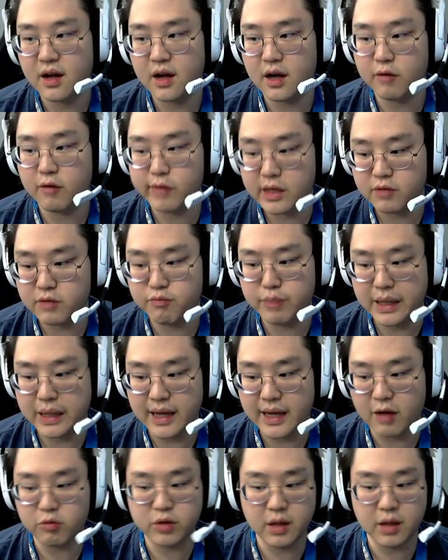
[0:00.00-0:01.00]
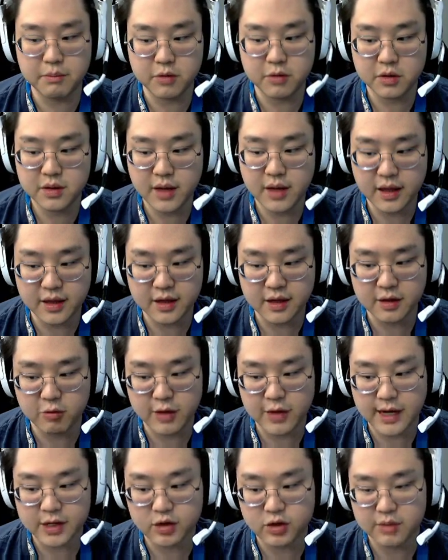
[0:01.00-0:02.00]
we'd be outnumbered and then it would
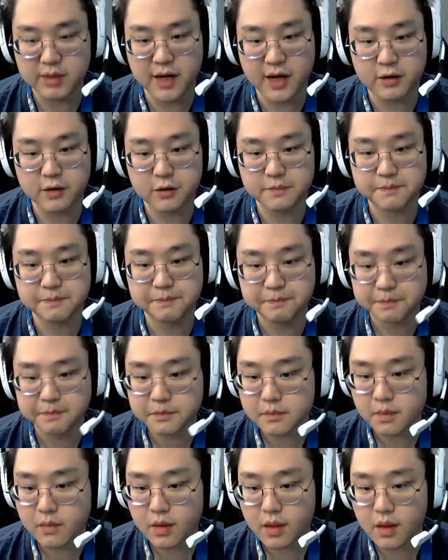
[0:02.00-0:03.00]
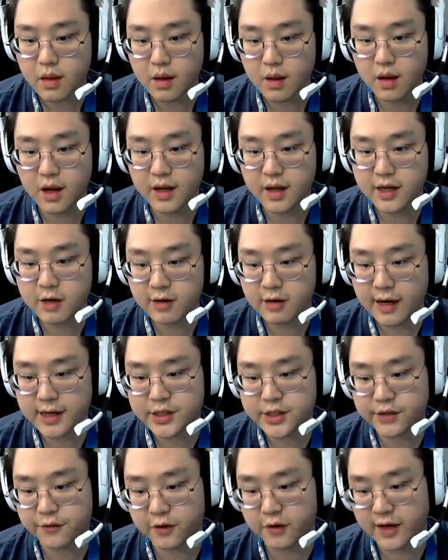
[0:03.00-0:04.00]
actually matter. Here I
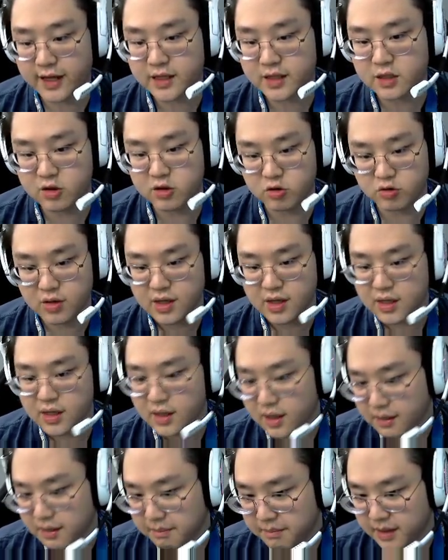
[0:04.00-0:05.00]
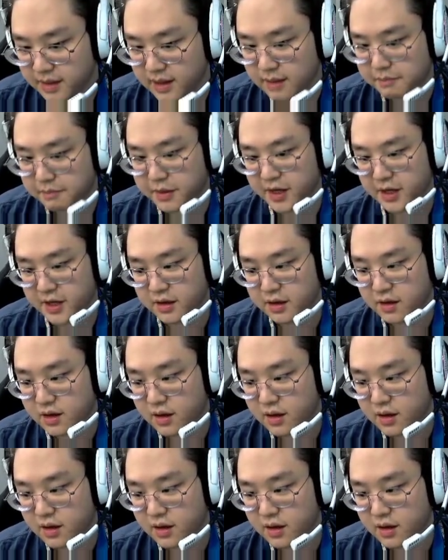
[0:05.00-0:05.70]
actually forget to Mia ping.